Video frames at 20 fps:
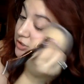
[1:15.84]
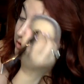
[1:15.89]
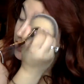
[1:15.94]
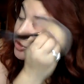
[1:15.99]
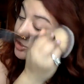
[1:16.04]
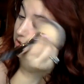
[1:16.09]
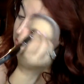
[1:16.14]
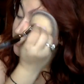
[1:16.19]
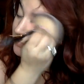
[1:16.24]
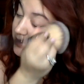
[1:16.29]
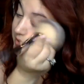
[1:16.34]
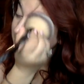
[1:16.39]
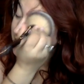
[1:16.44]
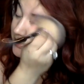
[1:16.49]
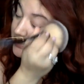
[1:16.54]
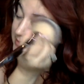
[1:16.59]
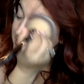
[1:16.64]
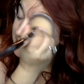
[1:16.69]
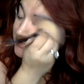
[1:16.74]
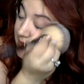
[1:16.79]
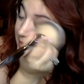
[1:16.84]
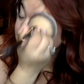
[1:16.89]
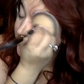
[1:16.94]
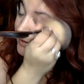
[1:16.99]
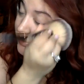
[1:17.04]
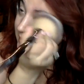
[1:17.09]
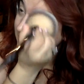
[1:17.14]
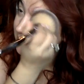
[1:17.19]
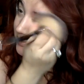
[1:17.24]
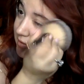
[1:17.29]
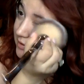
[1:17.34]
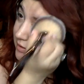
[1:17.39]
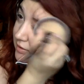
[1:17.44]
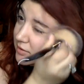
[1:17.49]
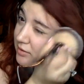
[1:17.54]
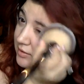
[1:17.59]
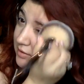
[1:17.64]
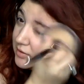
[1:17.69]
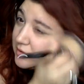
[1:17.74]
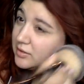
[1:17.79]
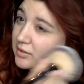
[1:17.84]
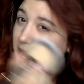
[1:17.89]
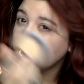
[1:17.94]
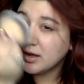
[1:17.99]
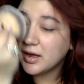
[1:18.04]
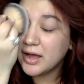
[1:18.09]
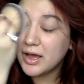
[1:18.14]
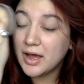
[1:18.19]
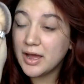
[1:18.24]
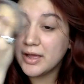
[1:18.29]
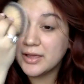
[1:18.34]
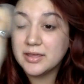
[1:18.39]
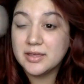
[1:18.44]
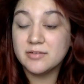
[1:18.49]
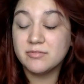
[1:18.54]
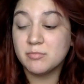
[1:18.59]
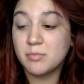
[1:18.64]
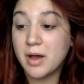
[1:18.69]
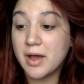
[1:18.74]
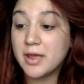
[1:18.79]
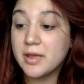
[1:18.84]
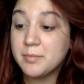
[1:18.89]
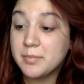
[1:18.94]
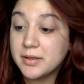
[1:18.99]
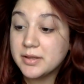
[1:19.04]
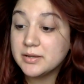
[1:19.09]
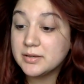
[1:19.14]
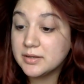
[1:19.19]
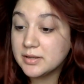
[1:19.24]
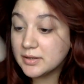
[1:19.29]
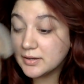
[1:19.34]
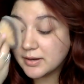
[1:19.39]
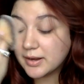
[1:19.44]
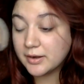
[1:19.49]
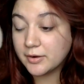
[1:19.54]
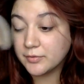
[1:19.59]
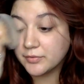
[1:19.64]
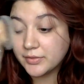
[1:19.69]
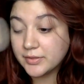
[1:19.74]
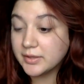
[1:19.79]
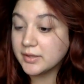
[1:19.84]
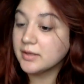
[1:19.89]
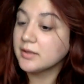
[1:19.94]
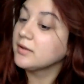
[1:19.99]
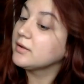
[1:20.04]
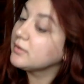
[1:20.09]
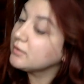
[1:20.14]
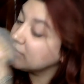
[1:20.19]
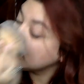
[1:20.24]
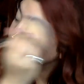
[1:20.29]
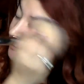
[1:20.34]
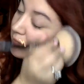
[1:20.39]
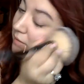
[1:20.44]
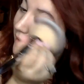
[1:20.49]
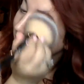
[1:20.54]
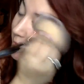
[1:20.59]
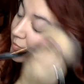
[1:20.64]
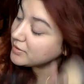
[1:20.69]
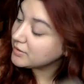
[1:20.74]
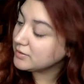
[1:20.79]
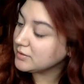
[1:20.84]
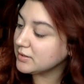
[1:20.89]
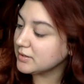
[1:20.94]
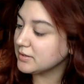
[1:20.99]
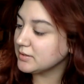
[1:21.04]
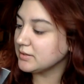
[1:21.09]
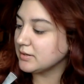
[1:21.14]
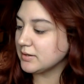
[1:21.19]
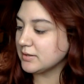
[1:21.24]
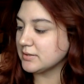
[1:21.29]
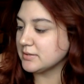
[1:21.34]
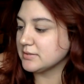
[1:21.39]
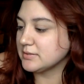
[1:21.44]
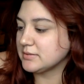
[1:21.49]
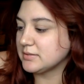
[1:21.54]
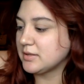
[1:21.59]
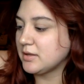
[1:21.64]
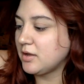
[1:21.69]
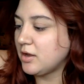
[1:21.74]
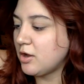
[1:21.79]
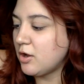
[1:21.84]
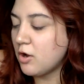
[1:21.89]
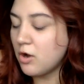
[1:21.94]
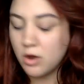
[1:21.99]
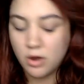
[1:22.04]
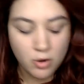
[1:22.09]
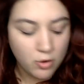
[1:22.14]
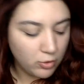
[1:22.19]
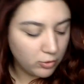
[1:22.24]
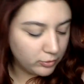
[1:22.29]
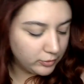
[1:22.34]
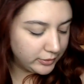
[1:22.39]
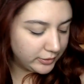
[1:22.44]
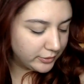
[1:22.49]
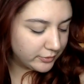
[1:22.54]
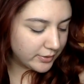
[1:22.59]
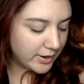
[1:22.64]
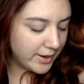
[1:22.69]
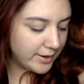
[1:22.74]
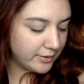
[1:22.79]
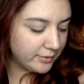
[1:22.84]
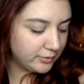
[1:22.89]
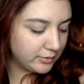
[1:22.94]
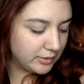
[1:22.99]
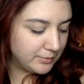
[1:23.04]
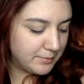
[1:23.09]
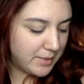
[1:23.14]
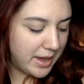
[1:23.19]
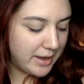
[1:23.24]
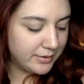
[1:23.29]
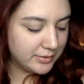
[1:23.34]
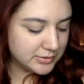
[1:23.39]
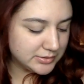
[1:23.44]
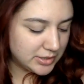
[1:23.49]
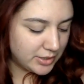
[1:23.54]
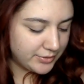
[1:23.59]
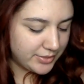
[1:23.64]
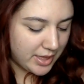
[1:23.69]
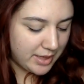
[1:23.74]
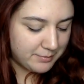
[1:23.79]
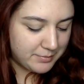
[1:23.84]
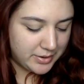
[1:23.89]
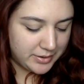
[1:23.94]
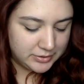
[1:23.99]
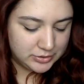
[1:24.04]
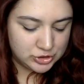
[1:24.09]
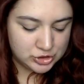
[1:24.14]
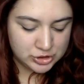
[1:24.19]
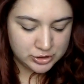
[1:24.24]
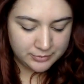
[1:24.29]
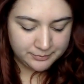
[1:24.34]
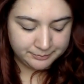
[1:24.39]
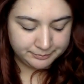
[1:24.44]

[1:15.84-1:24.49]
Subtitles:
Just because I give my opinion, I don't think my opinion is holy grail or matters all that much.